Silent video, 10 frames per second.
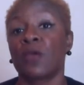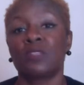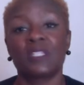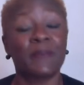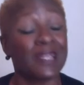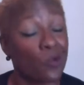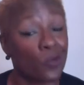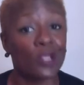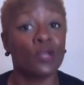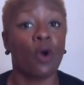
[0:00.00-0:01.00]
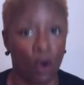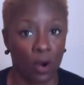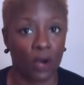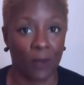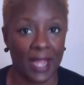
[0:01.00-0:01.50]
depending on where you
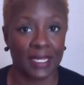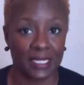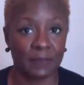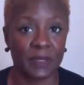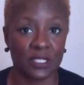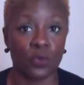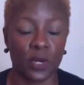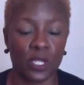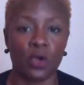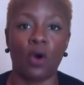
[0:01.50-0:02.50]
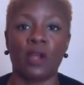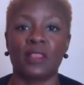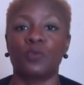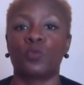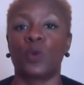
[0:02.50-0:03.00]
are, right? It depends on where you
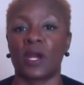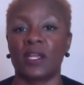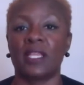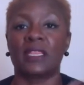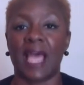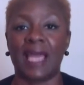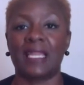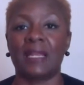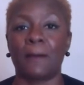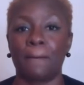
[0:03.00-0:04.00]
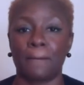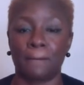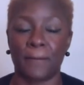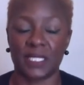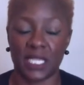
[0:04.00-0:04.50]
are, where that
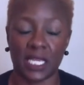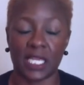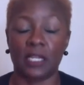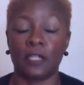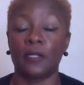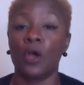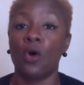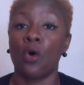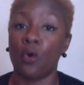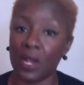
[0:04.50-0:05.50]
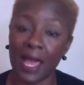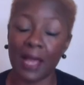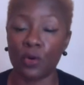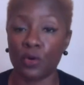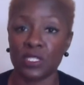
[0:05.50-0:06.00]
particular
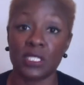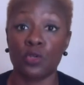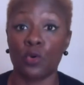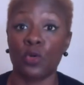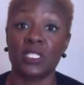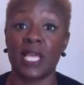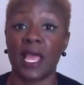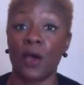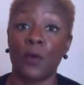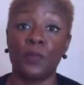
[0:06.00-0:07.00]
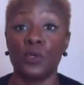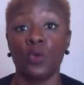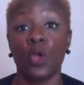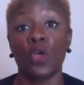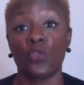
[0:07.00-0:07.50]
online course is going to help
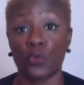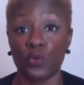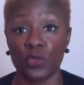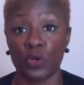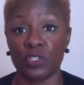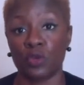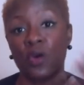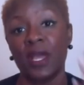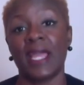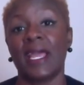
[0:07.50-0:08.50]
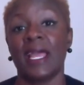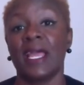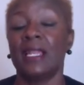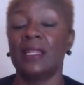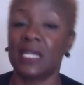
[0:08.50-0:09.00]
you through those. So go ahead,
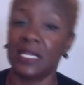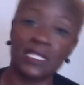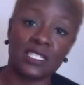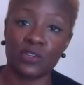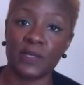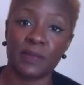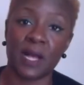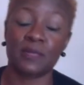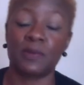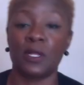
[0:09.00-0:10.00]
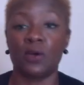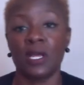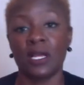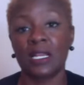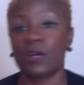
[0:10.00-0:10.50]
look in the description box below,
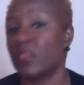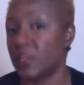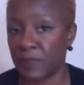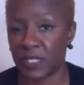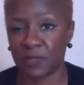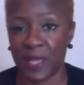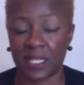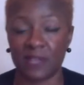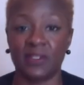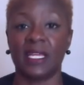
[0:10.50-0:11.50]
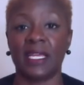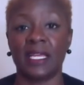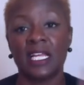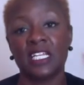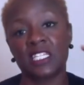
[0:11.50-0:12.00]
click on the perspective
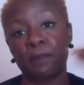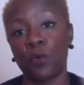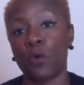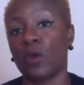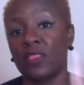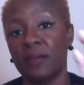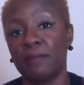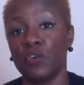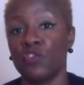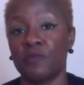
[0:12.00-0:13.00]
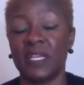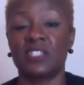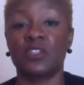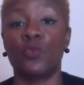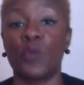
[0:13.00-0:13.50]
link, support the
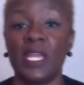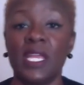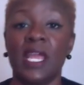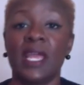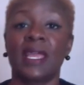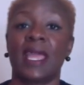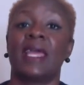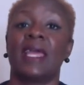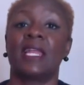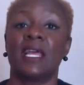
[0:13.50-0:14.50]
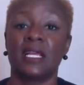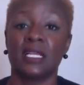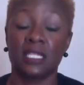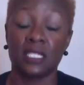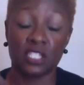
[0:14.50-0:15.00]
movement so we can
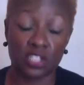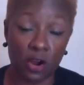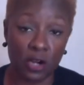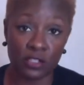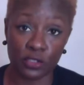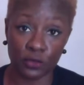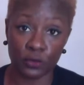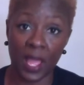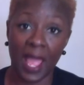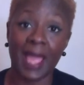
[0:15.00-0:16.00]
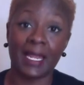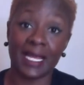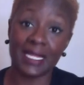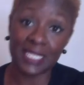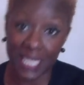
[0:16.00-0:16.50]
start to and
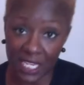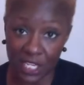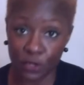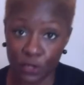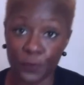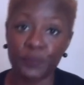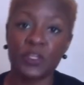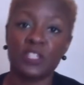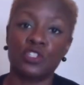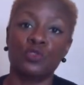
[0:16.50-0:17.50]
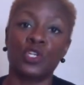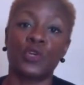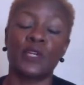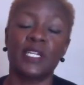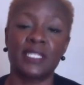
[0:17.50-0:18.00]
continue to
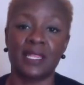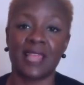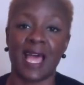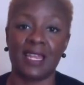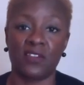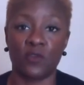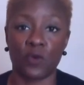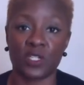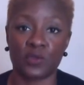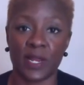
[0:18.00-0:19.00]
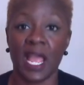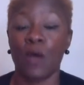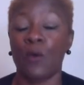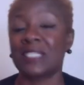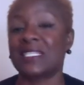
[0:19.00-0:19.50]
decrease that divorce rate
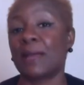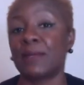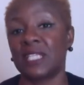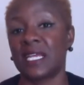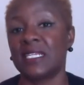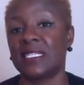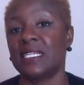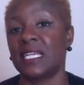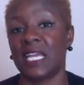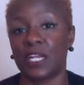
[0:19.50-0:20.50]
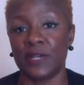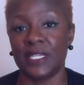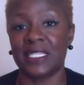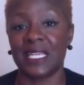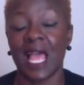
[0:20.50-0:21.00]
while simultaneously
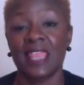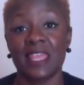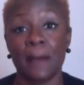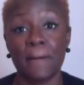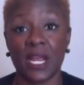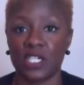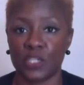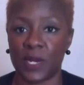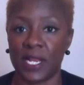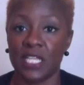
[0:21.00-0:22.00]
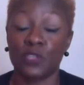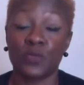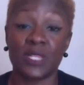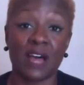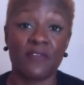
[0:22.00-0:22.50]
increasing the marriage rate. So
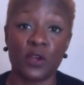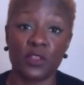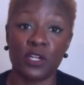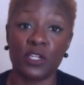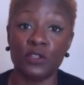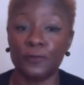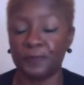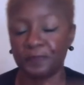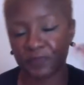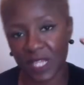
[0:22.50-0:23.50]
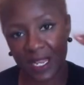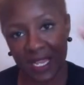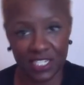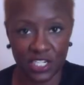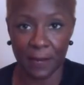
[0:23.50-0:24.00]
without further ado,
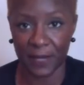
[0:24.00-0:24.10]
let's jump